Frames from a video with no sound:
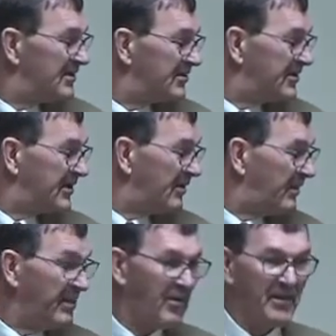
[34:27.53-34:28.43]
You know,
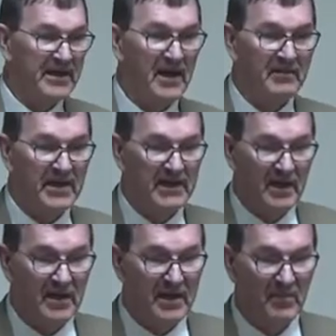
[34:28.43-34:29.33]
people may not be
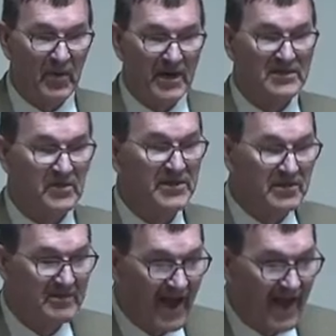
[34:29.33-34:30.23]
impressed with you
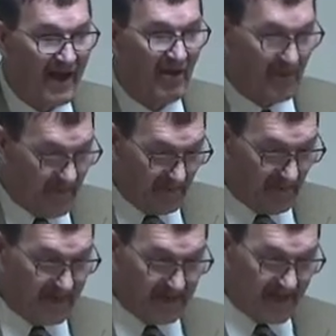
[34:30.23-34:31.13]
now, or people
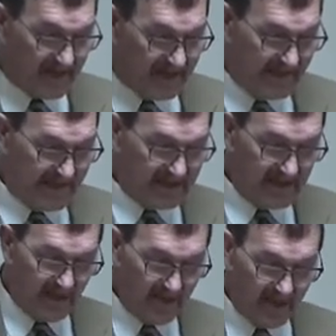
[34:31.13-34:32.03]
may not, you
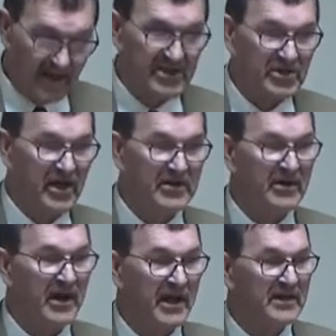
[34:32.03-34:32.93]
know, shake your
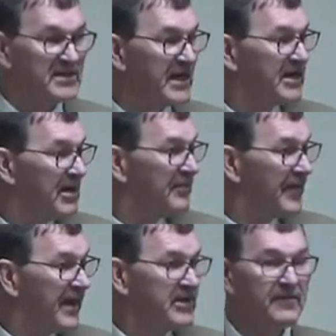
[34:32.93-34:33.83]
hand and say, you know,
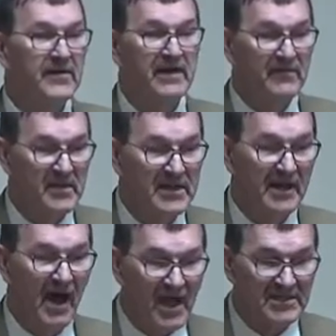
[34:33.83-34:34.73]
thank you for giving me the
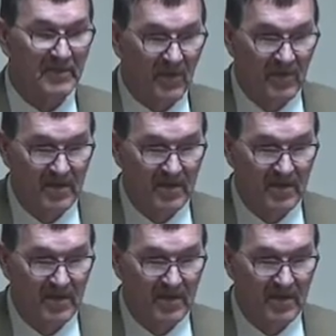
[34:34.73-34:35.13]
gospel.